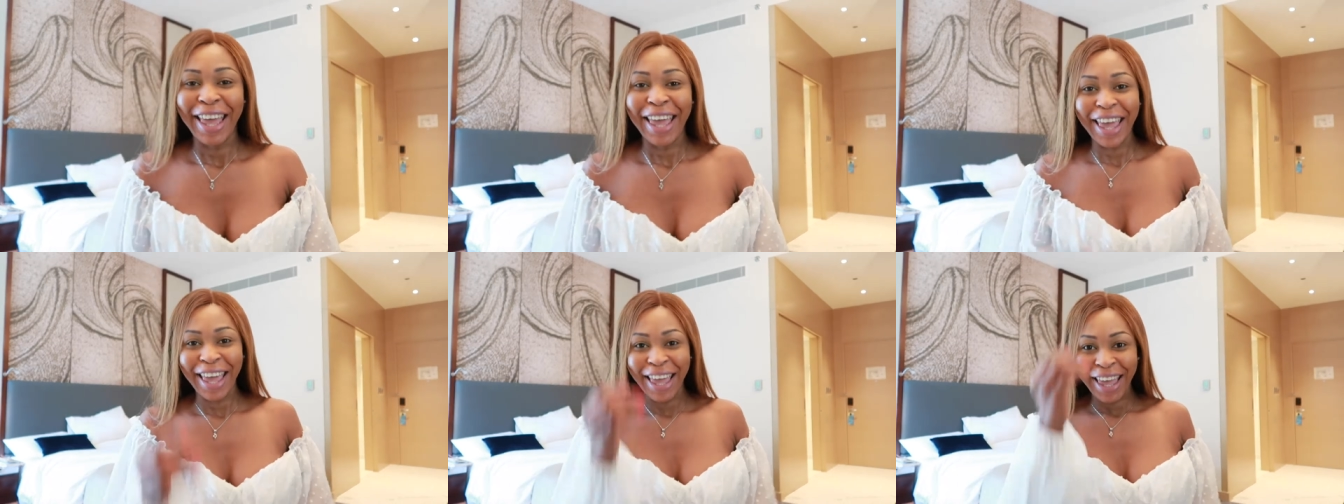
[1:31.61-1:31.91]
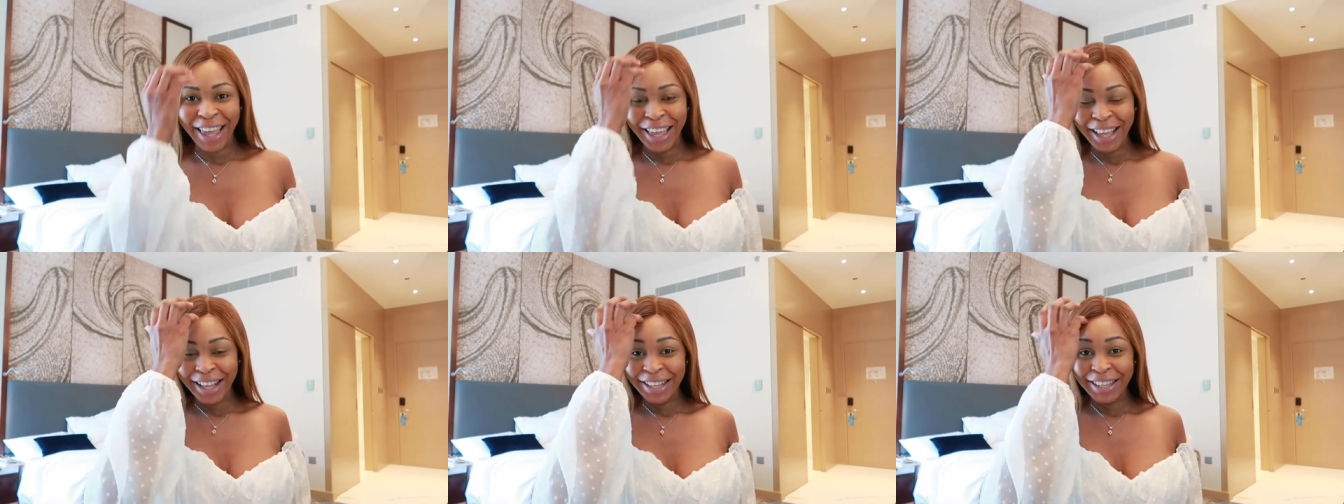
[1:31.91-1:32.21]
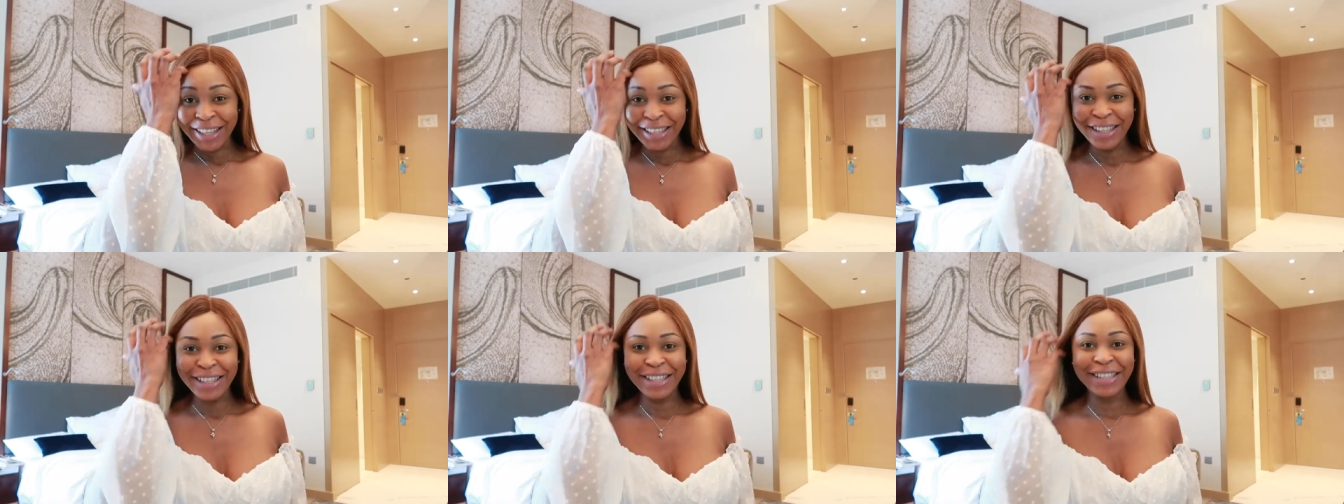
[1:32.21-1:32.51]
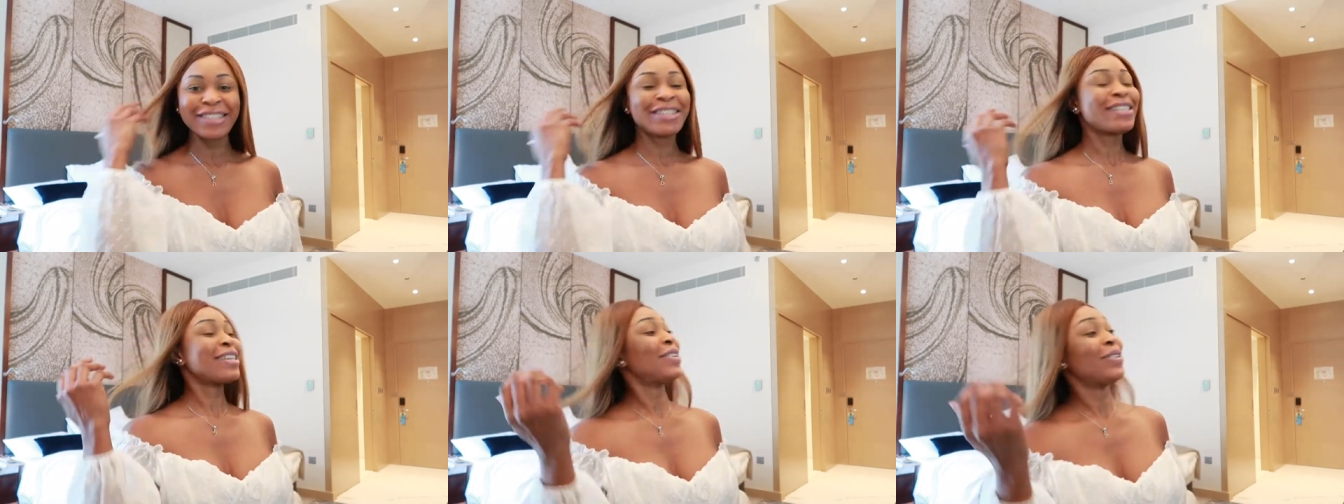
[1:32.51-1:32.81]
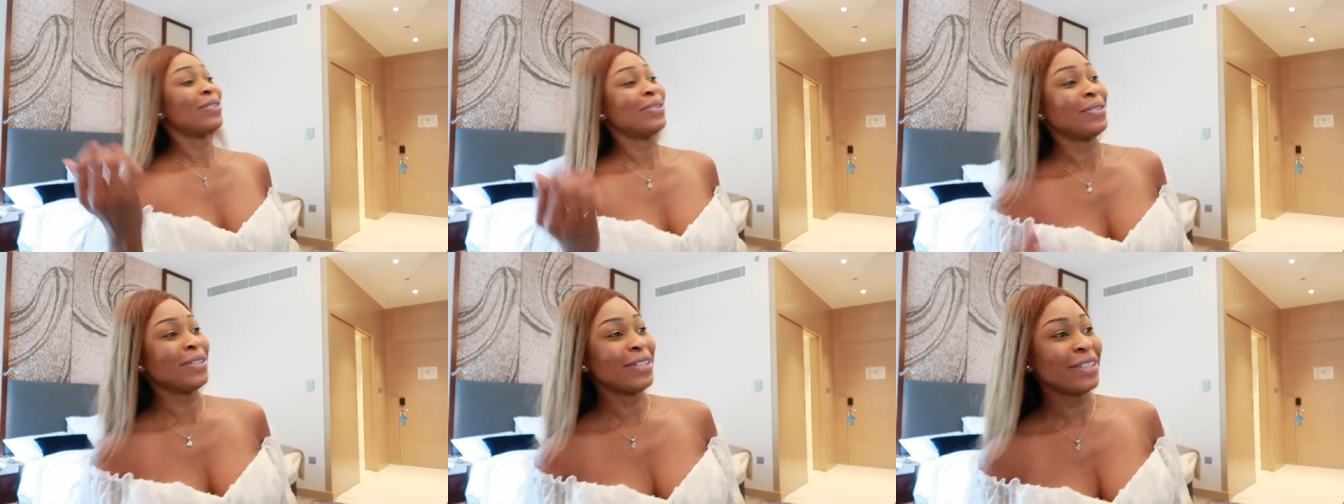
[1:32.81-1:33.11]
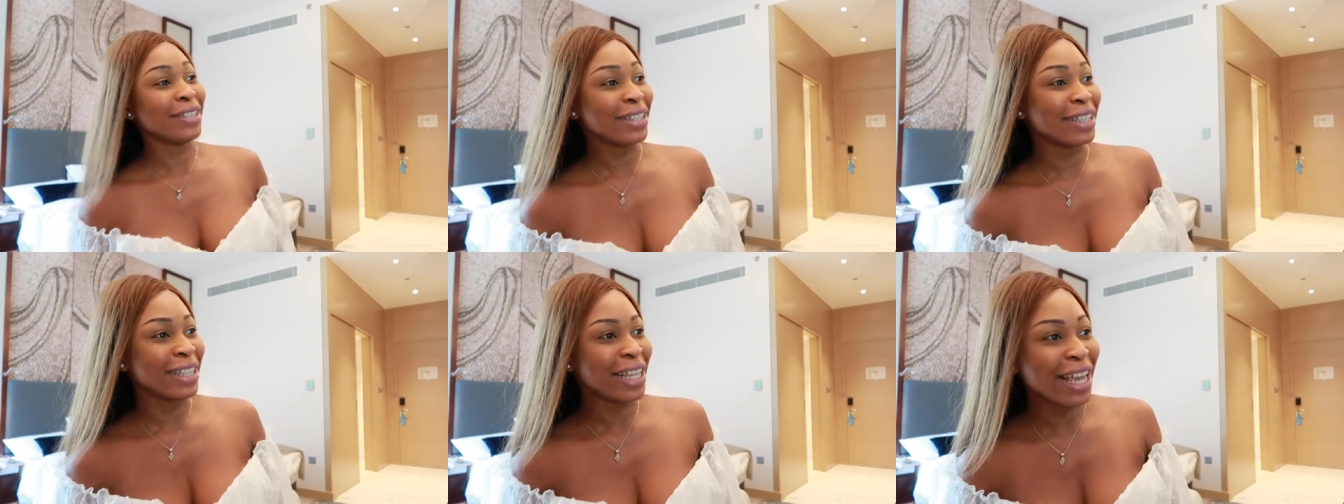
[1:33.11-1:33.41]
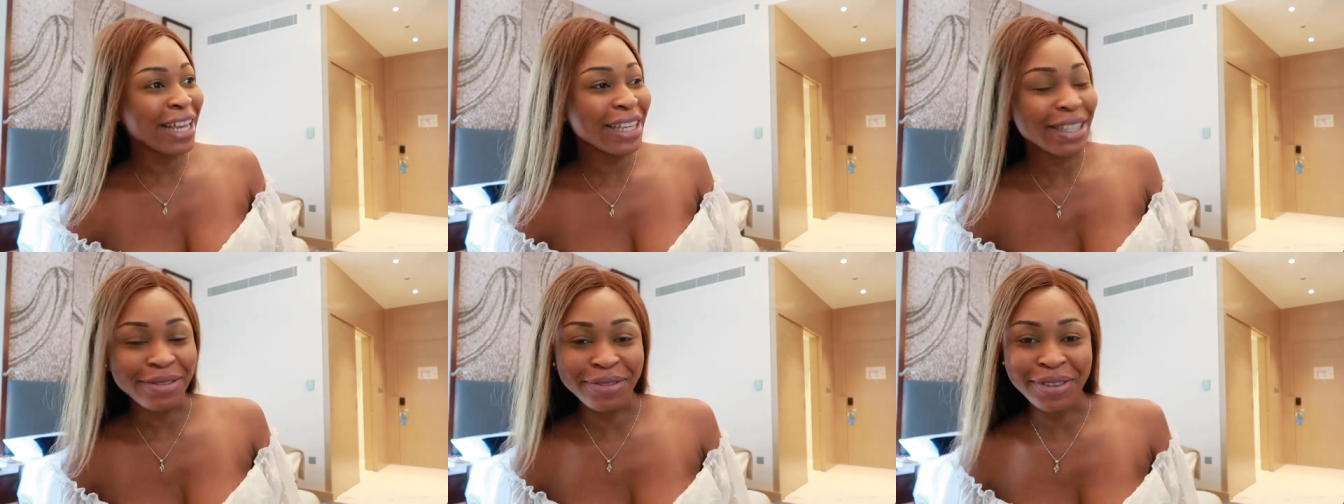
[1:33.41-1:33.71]
and so
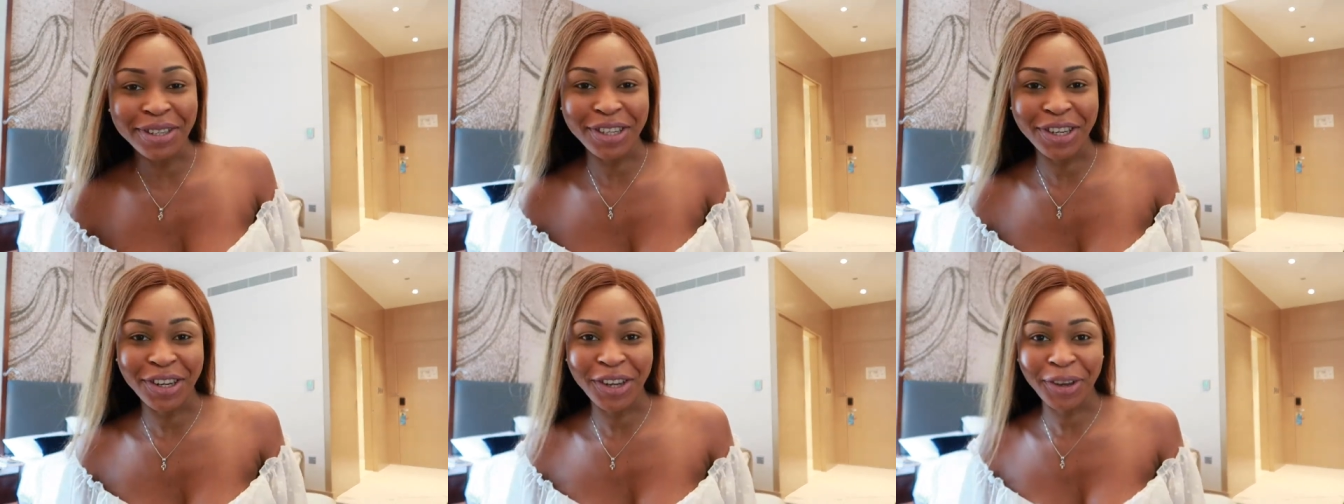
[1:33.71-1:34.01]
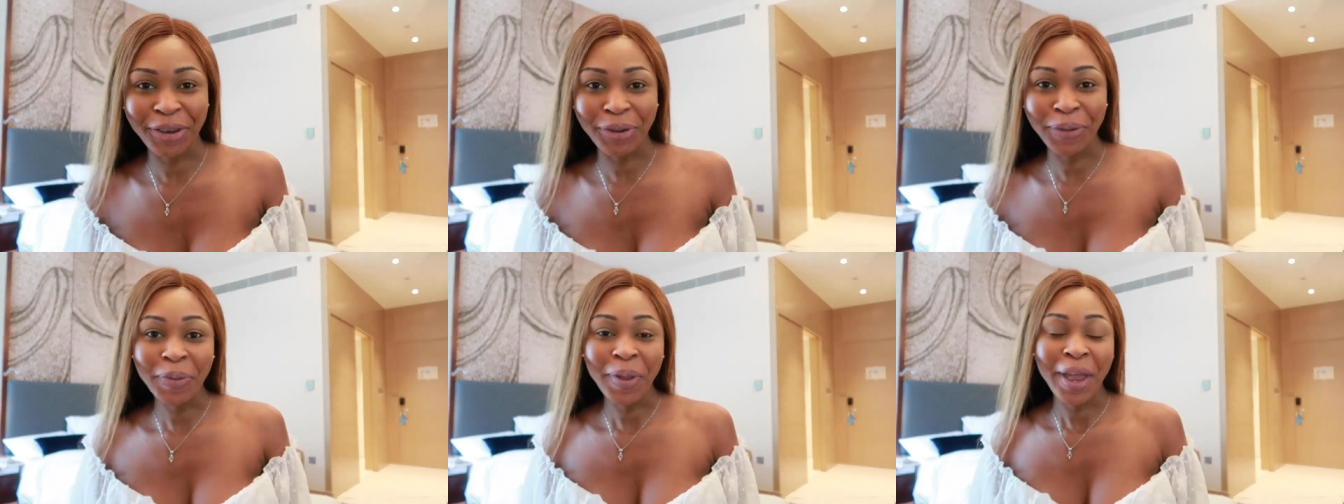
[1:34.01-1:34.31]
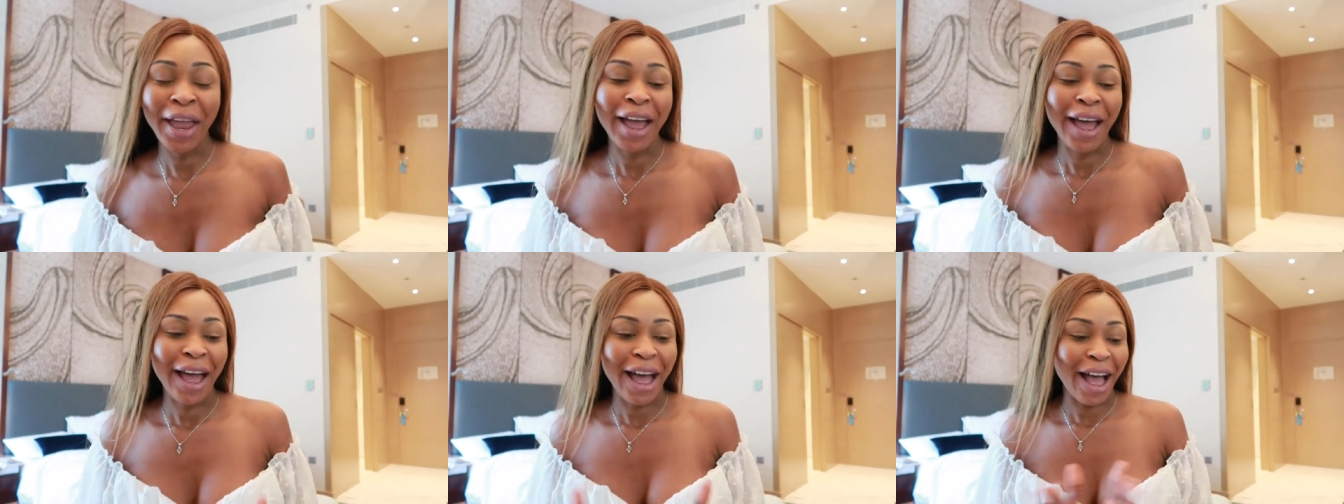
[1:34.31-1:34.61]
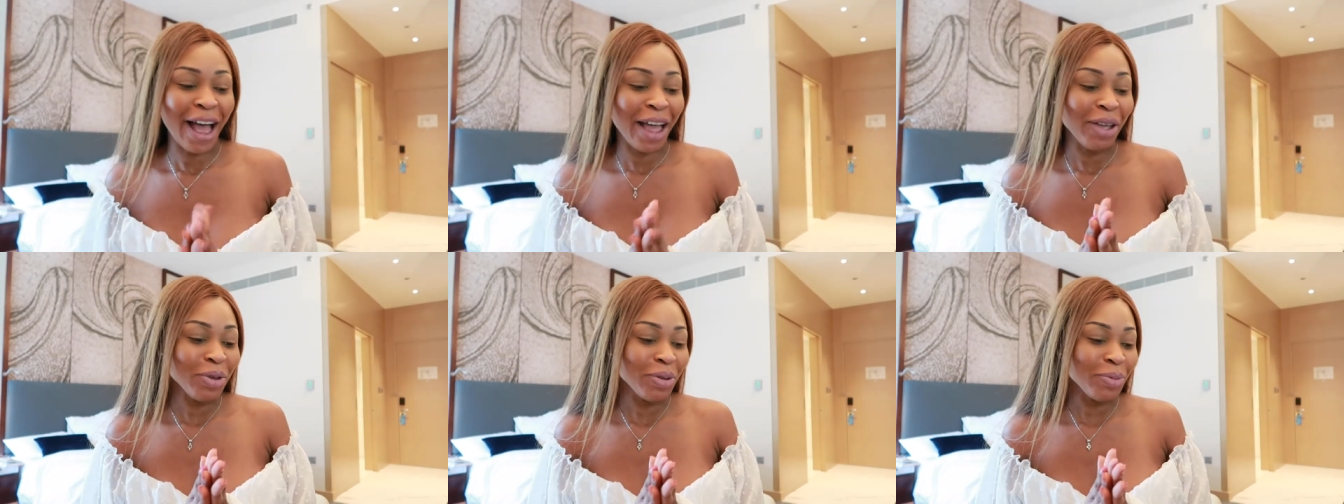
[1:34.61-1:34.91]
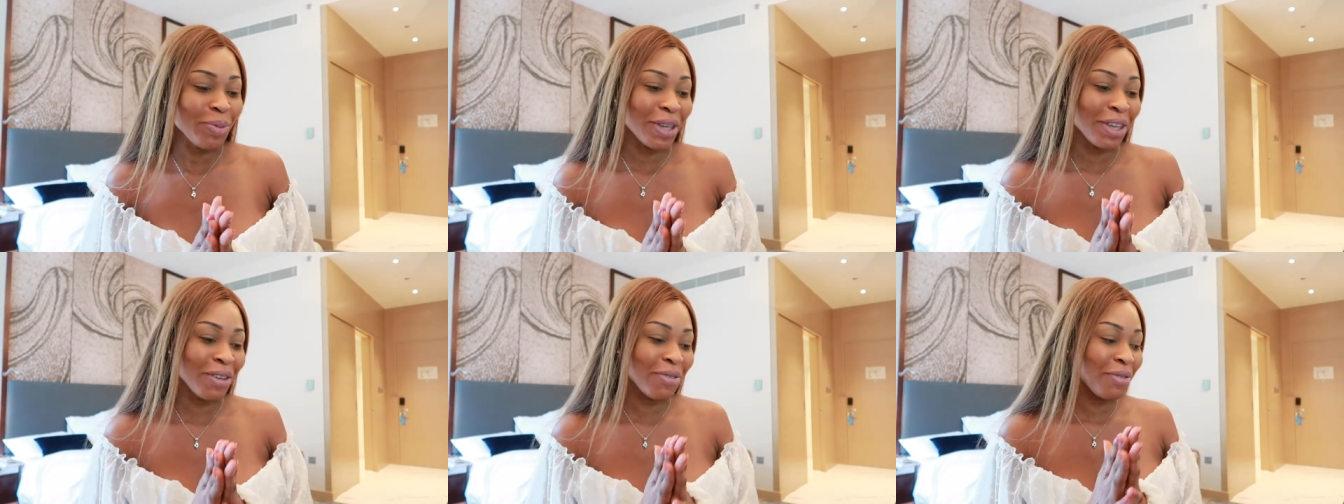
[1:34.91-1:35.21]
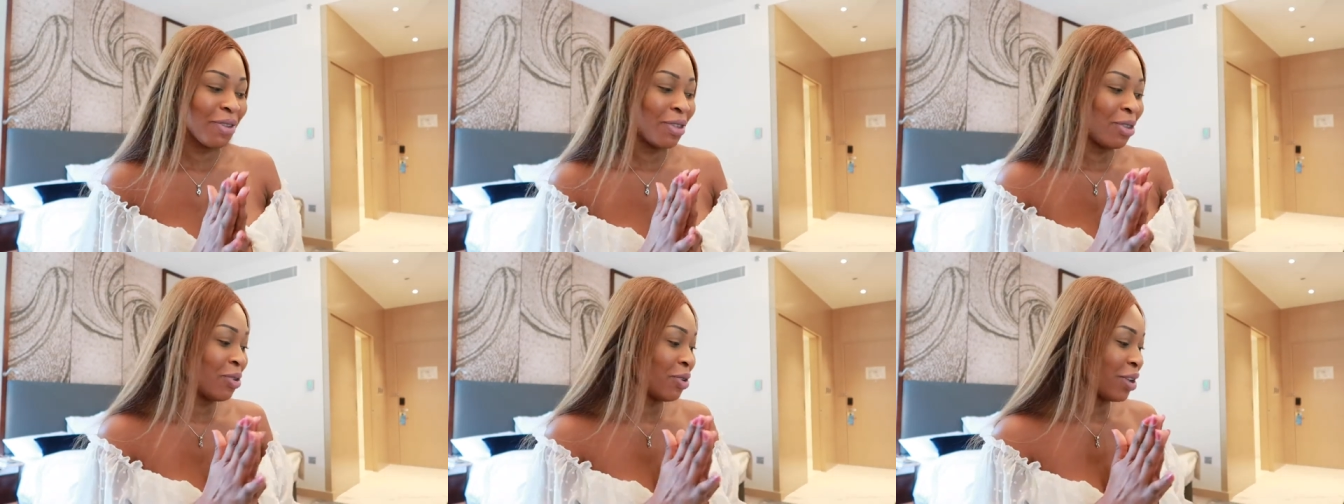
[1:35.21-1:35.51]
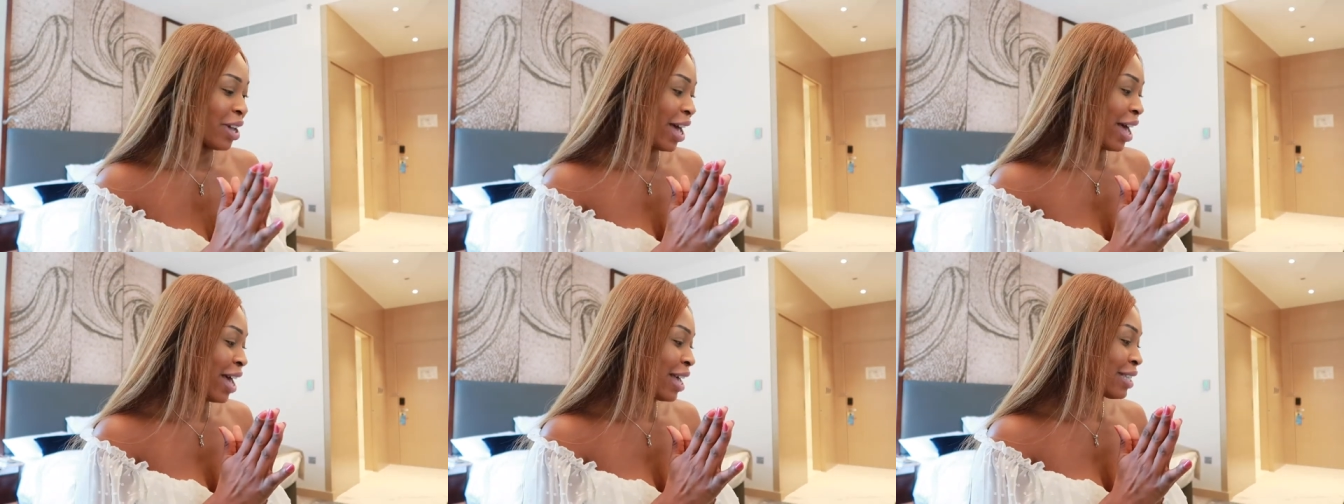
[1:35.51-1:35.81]
today's video i will be giving you
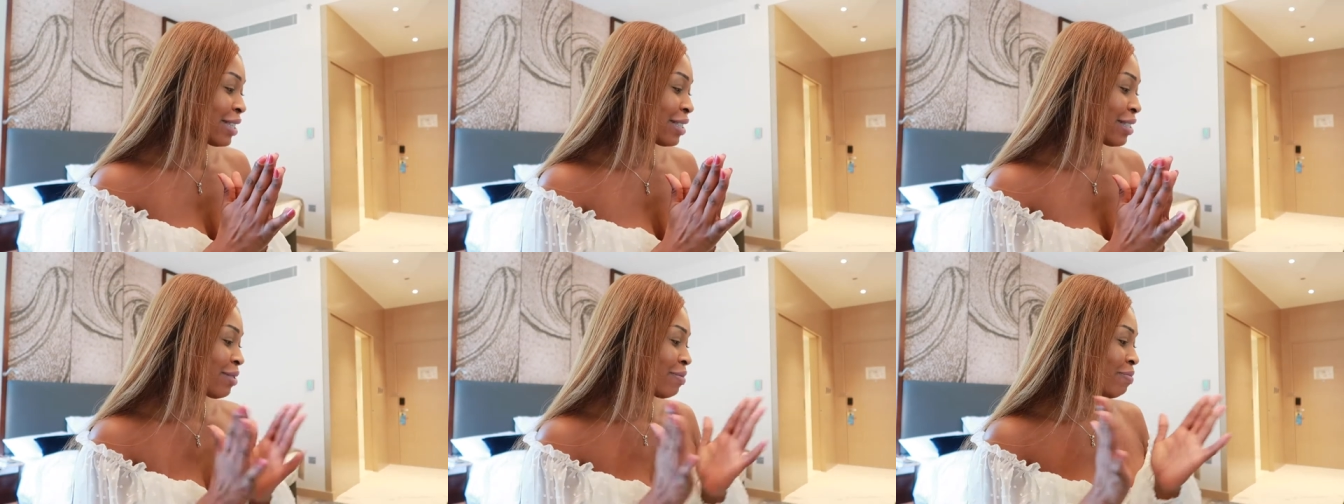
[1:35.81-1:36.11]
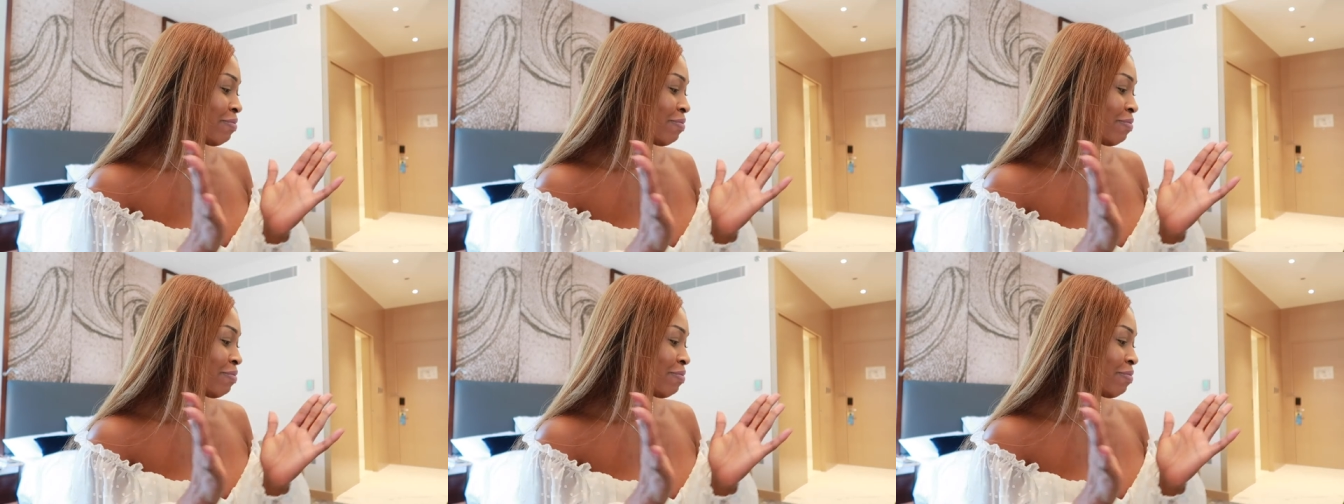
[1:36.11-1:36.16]
guys